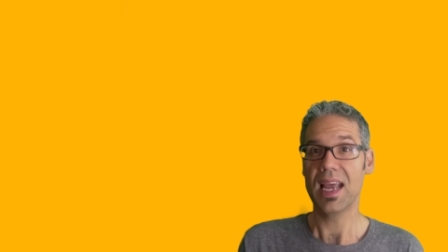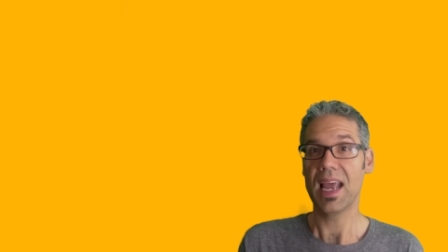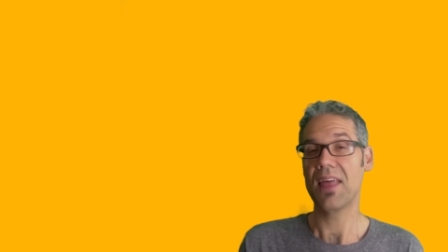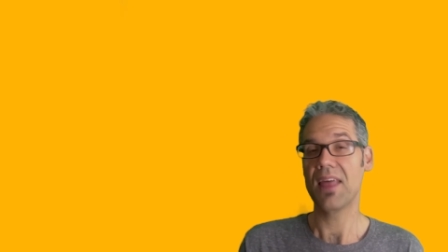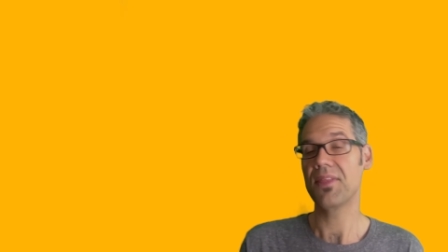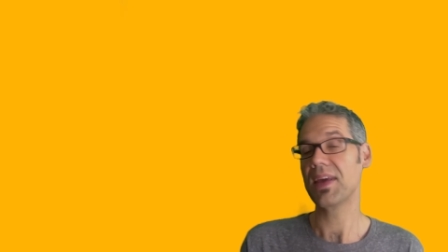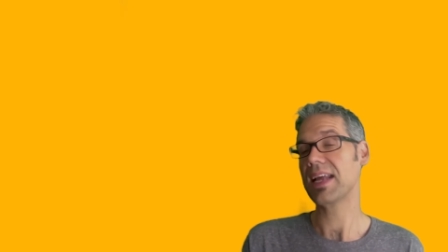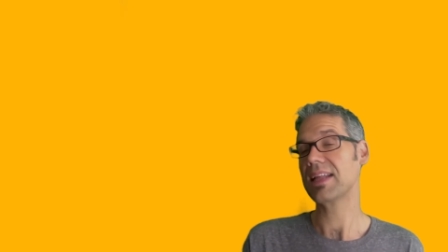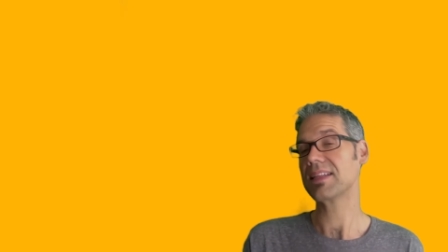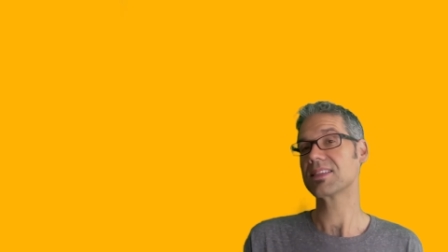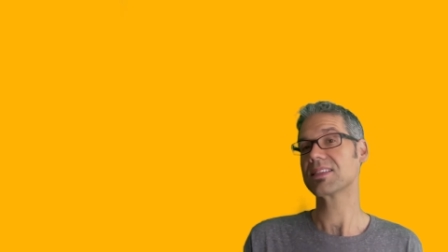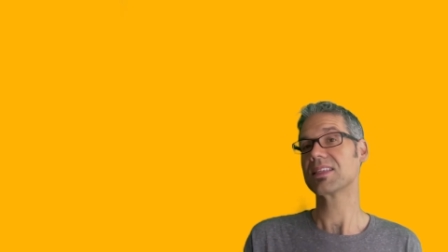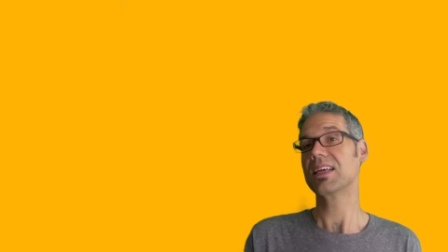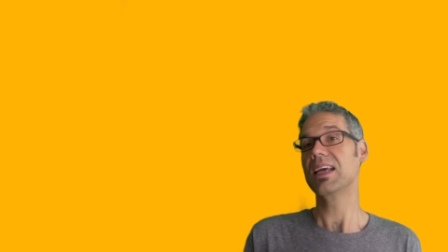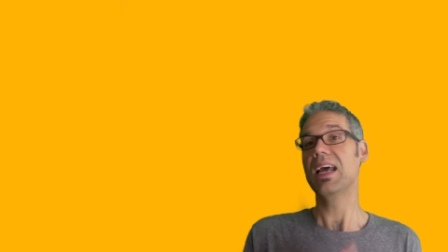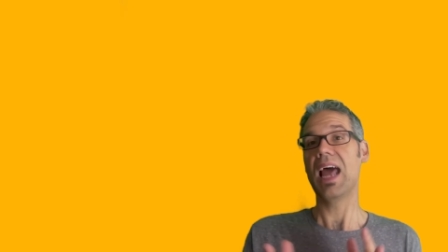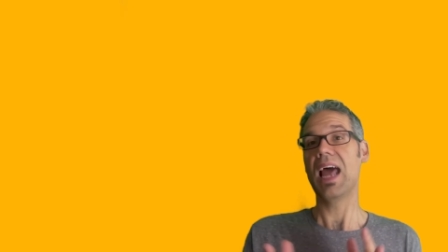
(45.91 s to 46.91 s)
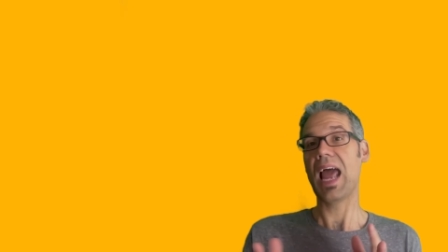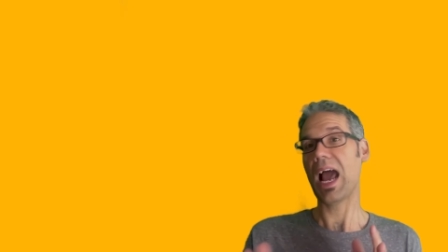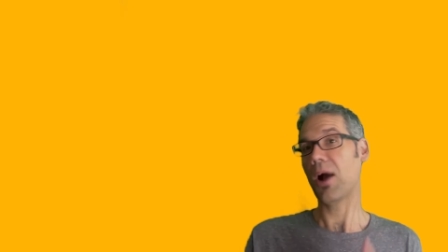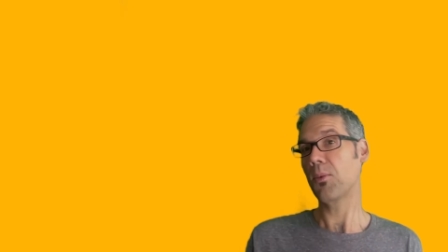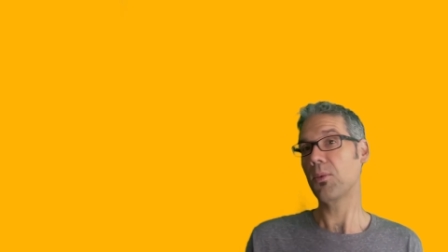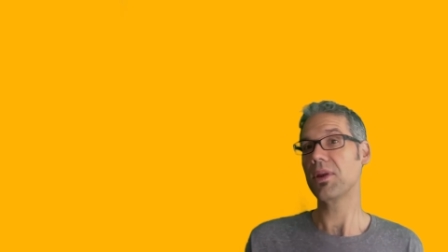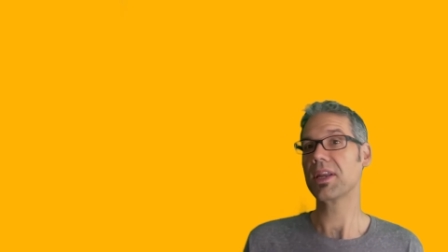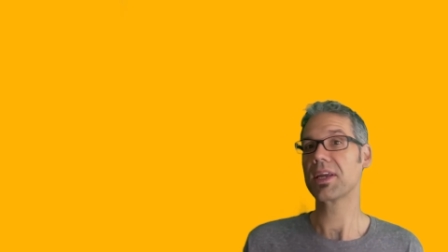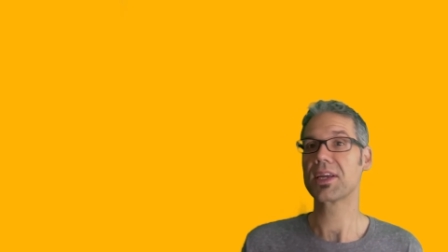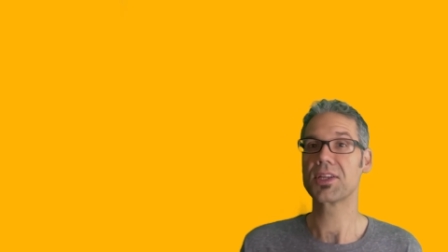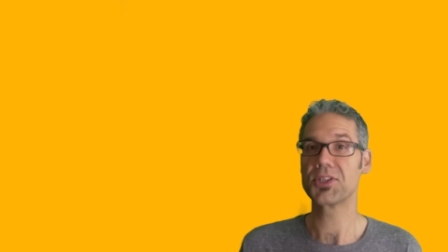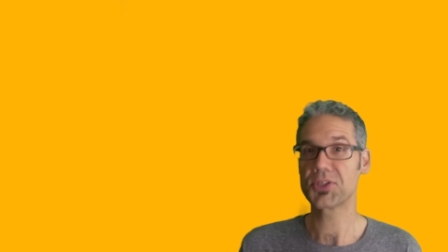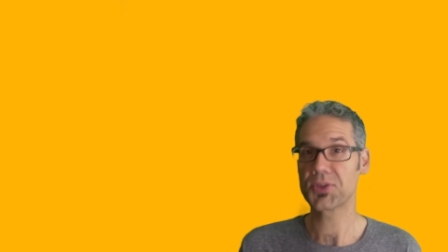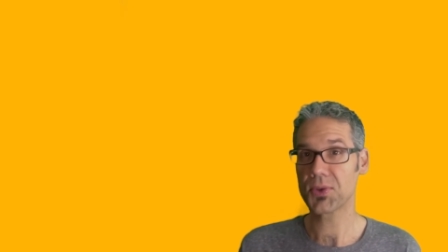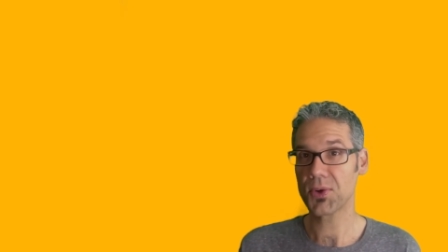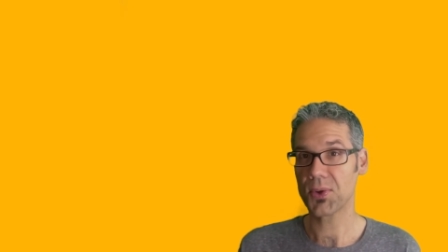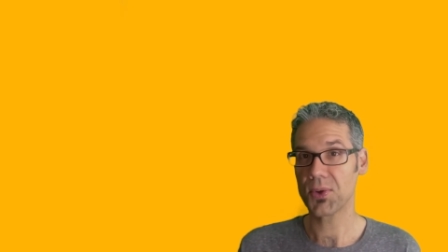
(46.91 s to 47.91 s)
and that's how will it
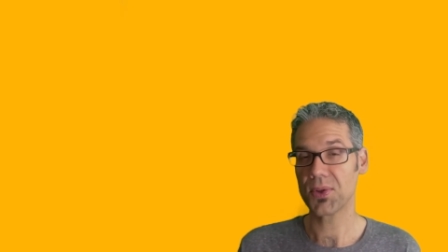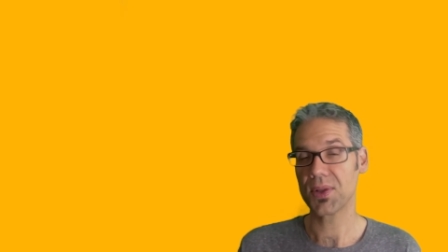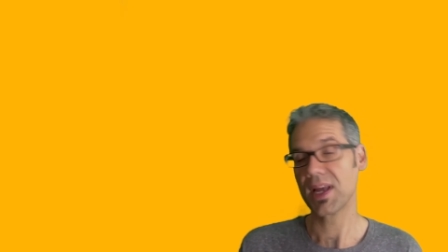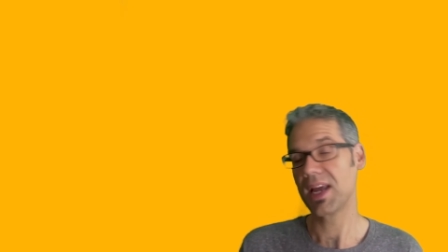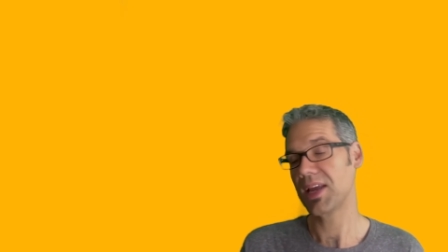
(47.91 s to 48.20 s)
control